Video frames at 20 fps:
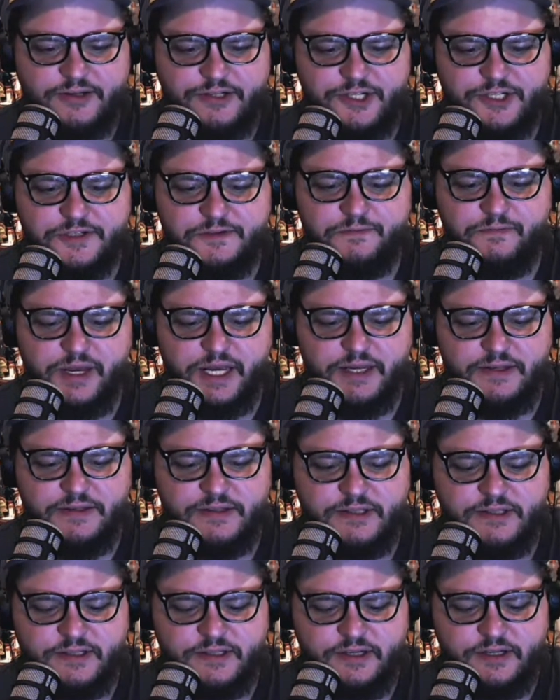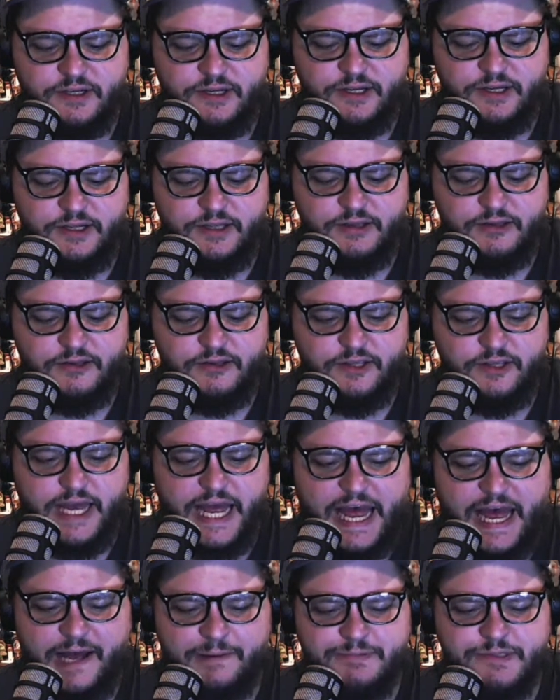just means the
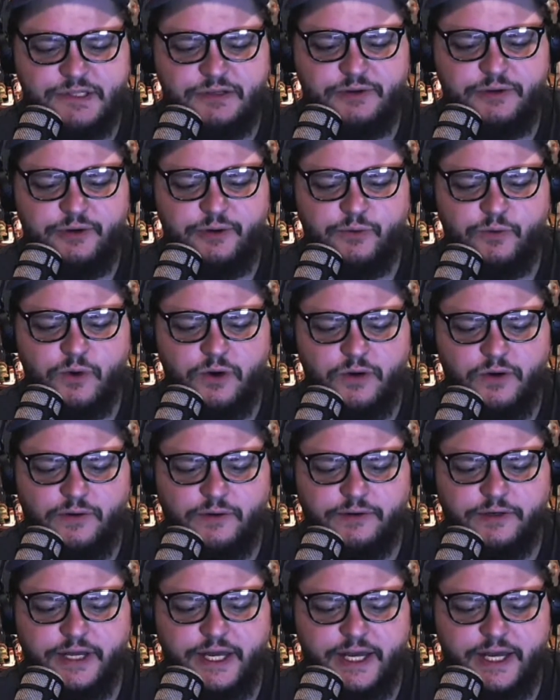absolute world.